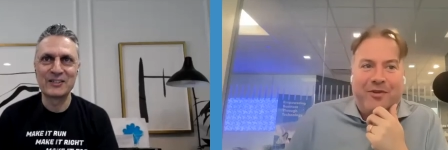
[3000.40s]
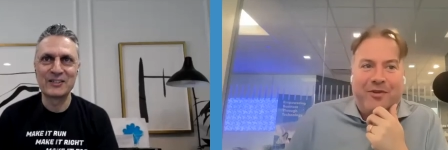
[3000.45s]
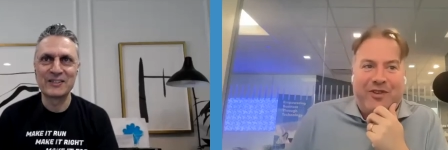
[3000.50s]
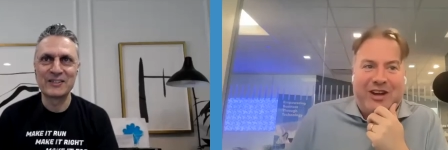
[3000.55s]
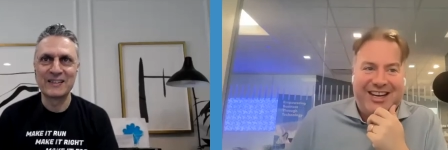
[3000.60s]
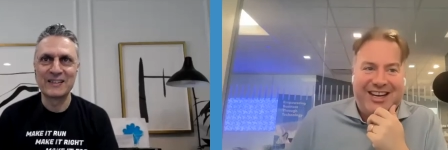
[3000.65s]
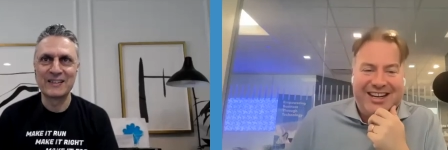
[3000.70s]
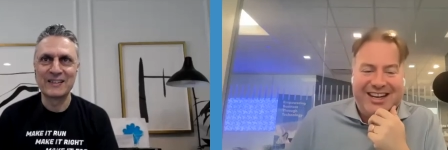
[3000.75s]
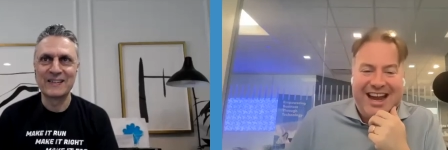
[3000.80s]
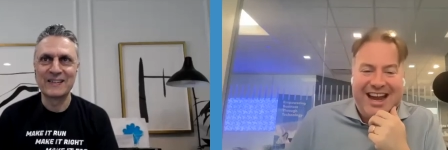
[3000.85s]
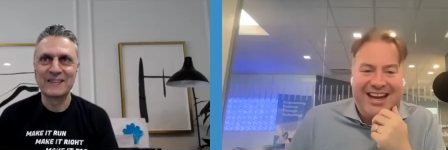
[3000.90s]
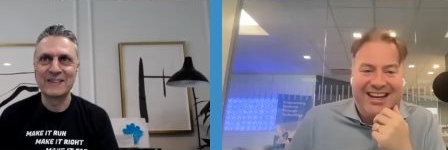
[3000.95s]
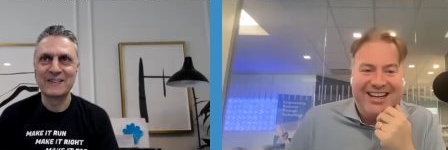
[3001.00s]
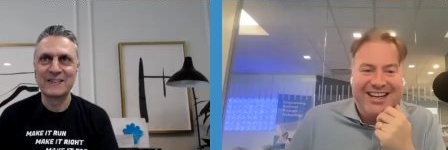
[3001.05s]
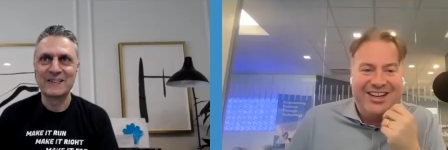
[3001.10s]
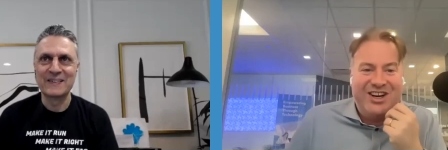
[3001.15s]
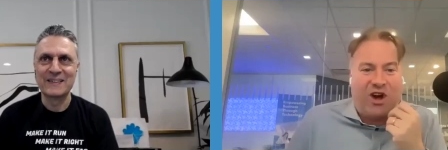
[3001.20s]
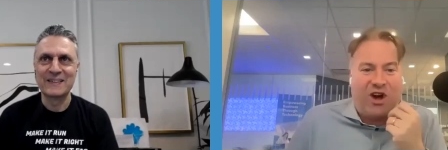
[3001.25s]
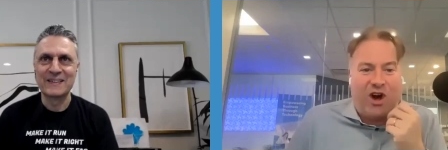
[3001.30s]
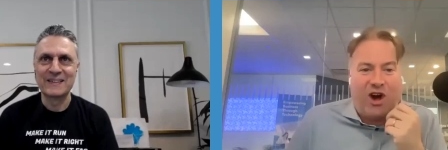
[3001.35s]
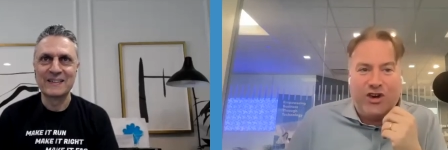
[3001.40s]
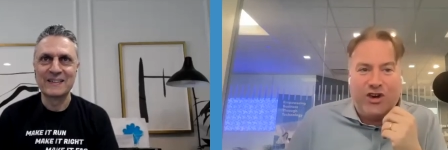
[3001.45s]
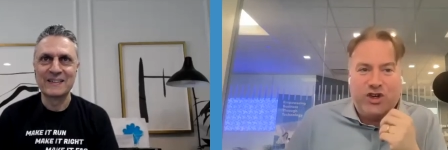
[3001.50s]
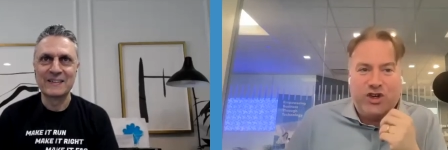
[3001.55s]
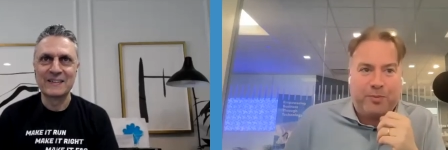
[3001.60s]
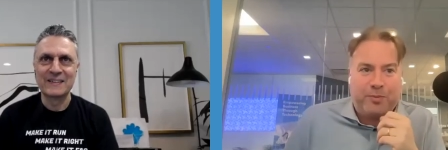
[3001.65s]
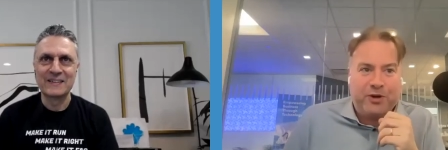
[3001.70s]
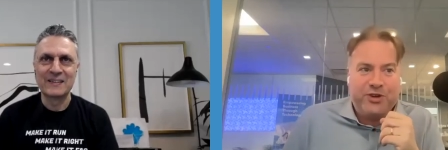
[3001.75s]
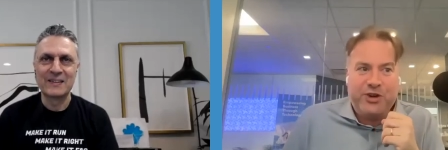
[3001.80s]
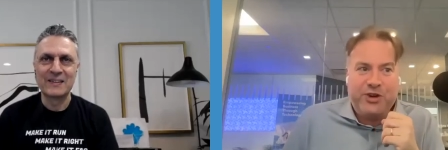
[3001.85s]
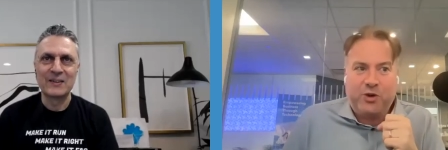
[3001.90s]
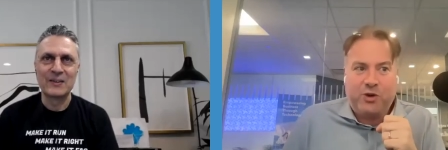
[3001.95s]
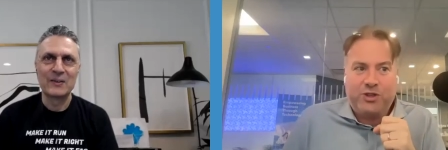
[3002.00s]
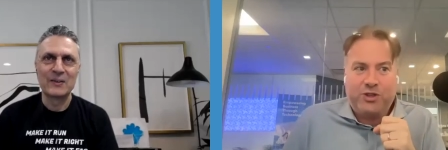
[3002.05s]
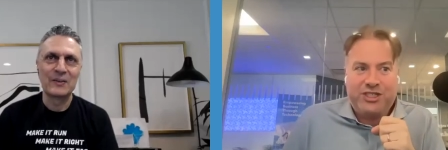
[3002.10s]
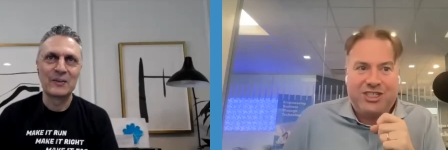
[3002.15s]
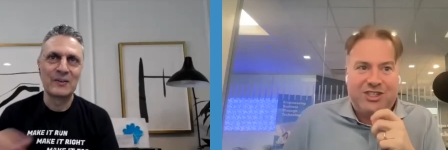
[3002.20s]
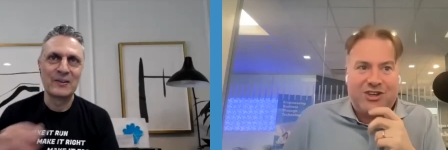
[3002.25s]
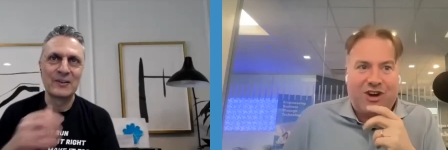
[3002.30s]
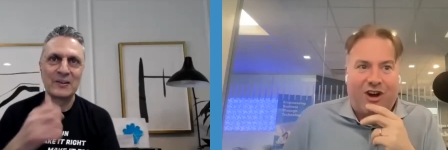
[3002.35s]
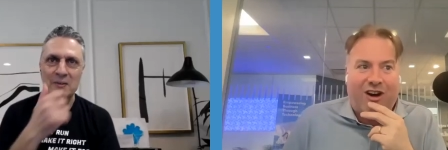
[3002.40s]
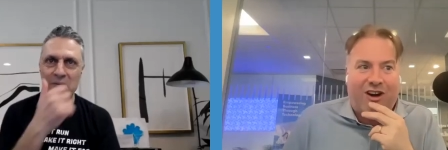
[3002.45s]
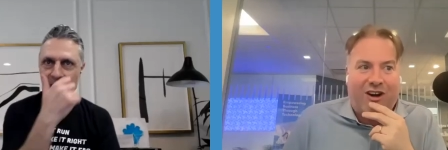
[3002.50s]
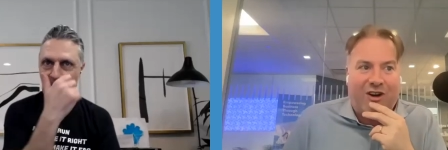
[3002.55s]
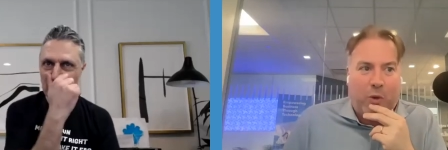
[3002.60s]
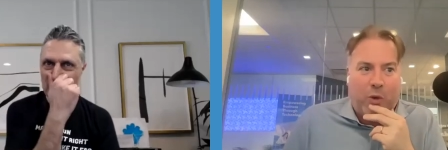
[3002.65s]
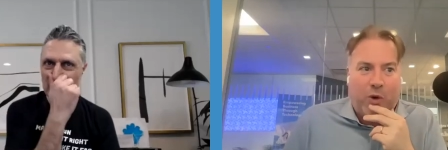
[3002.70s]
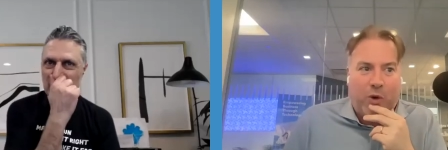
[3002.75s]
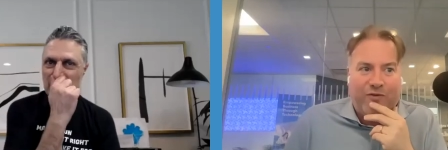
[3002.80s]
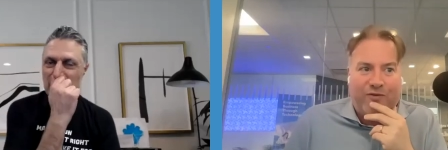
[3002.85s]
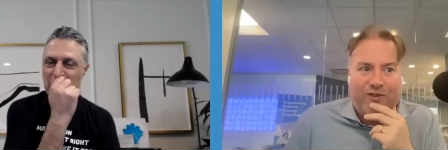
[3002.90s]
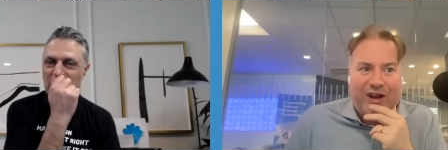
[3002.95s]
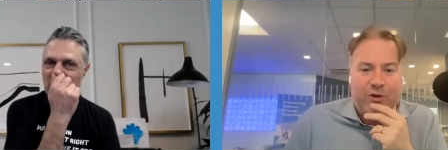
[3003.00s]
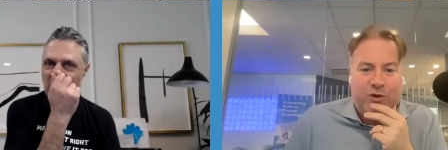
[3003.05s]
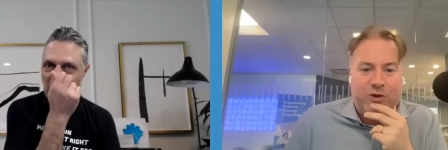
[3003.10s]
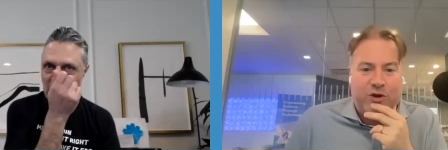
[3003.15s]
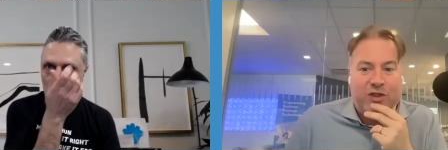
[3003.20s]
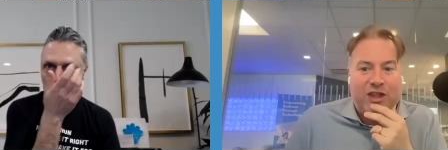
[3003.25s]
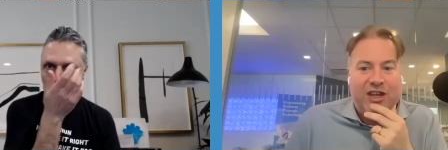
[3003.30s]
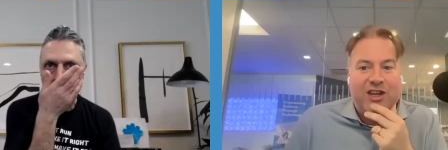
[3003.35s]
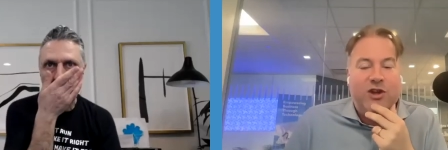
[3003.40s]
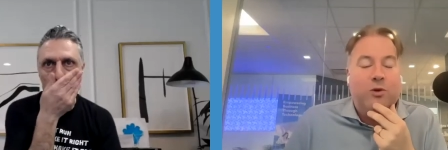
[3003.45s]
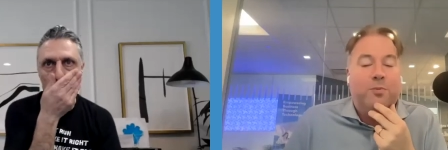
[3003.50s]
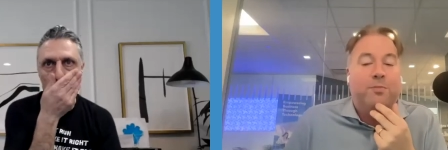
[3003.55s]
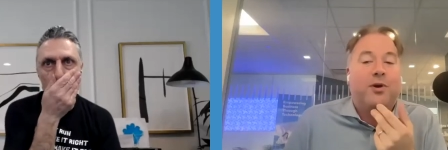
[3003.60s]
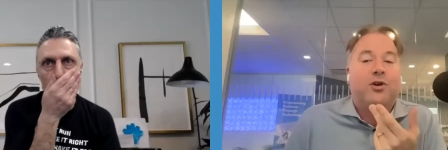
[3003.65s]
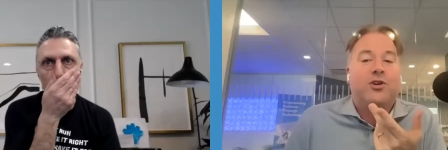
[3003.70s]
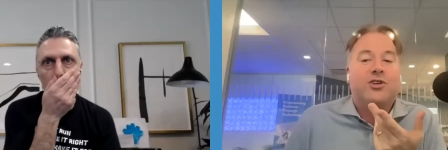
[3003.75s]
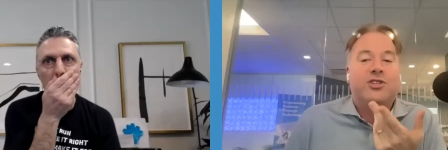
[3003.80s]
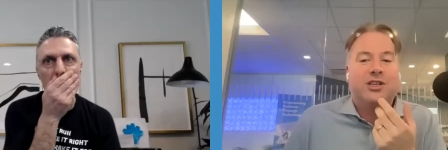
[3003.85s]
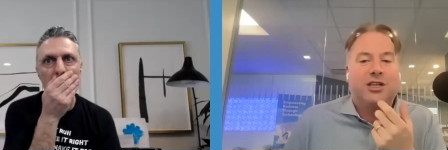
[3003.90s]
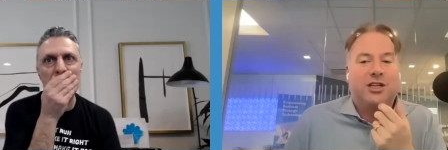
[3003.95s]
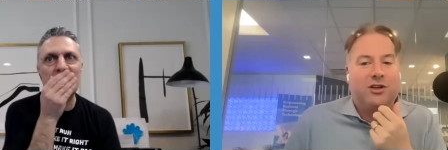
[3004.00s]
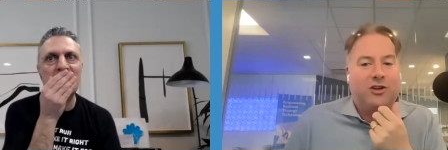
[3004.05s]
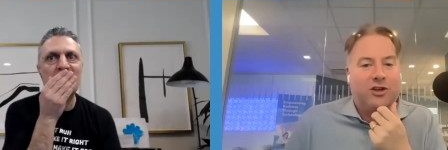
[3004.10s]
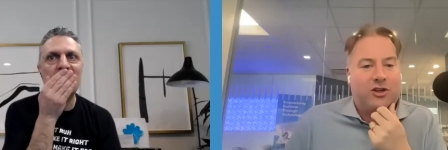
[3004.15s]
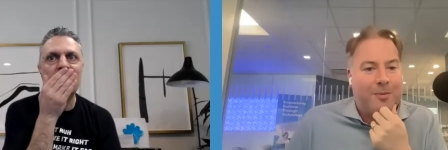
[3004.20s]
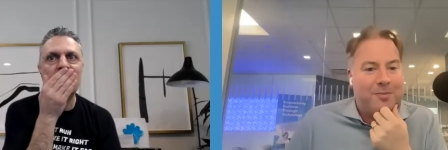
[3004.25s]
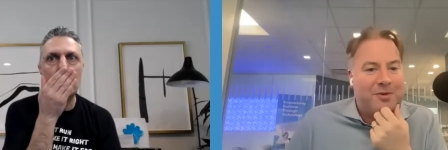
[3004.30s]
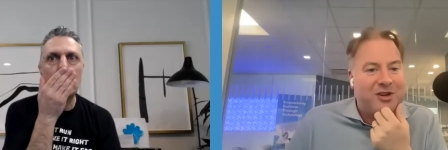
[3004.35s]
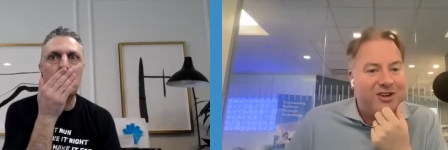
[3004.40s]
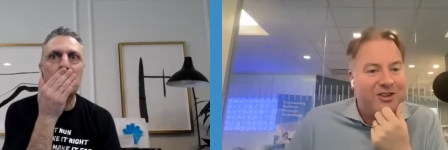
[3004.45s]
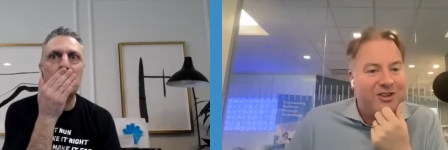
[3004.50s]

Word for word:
Speaker 1: Canadian entrepreneurial star or founder that you personally look up to?